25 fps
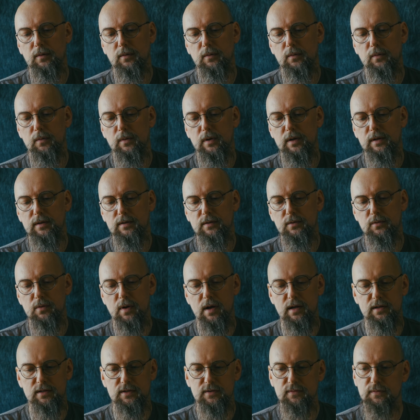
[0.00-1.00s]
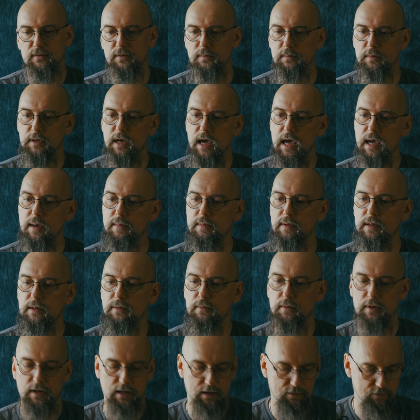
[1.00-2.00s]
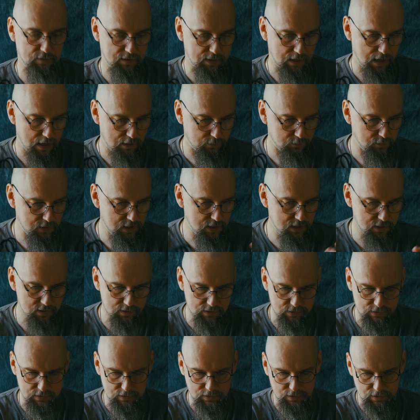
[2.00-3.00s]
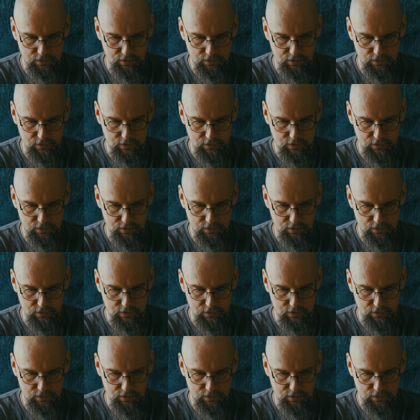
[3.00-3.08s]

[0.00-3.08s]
with transform cable, whatever that means.